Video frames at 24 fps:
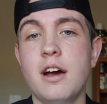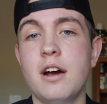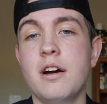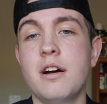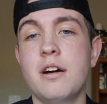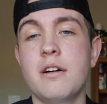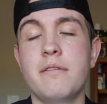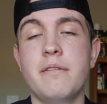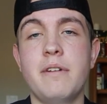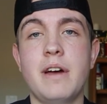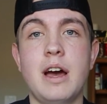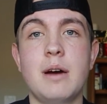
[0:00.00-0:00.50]

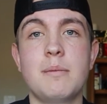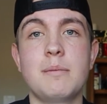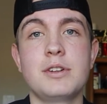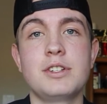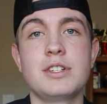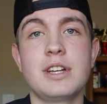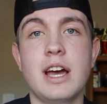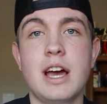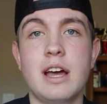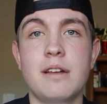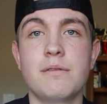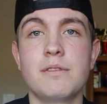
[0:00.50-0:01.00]
of how
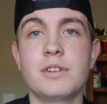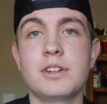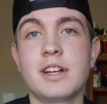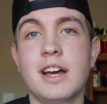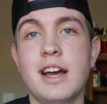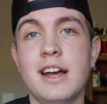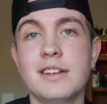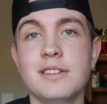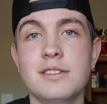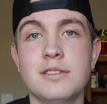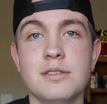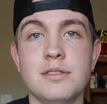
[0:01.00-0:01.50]
much
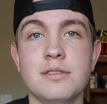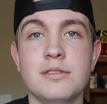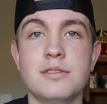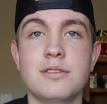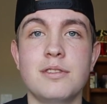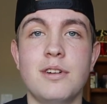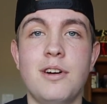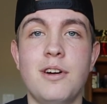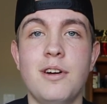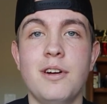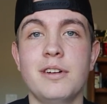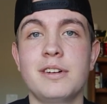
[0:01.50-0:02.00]

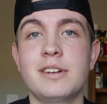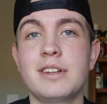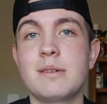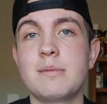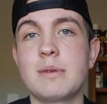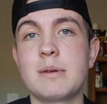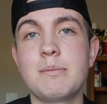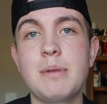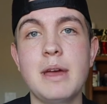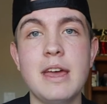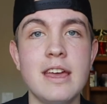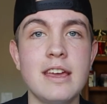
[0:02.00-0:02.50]
advertisers are going
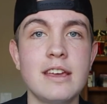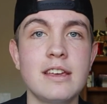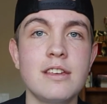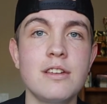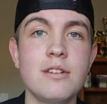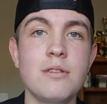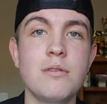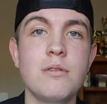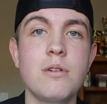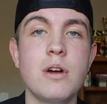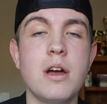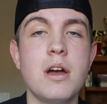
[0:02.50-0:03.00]
to be paying
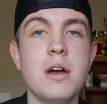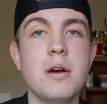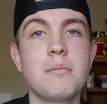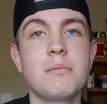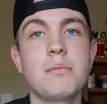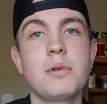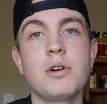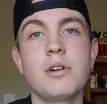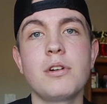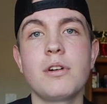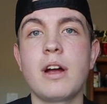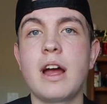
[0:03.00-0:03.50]
you
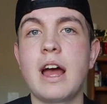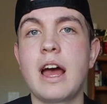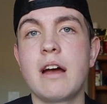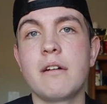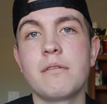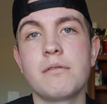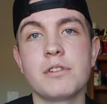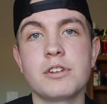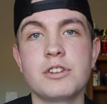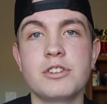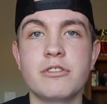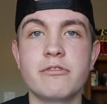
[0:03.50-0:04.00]
per
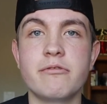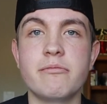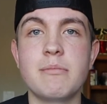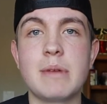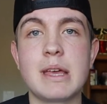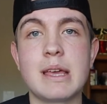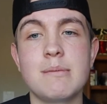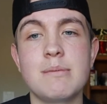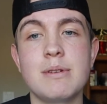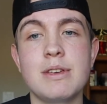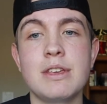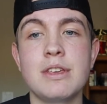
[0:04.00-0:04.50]
average of
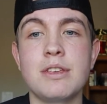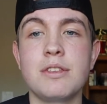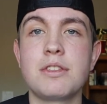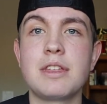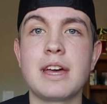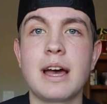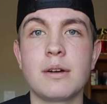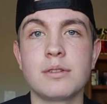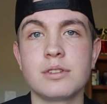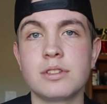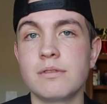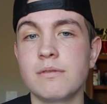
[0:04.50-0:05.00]
maybe
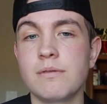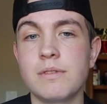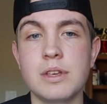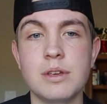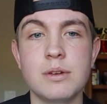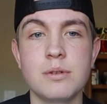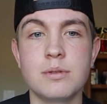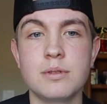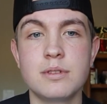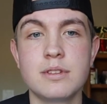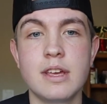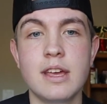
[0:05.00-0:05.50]
1,000
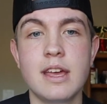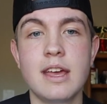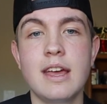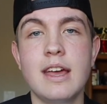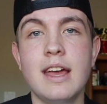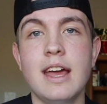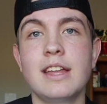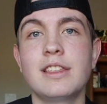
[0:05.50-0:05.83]
views.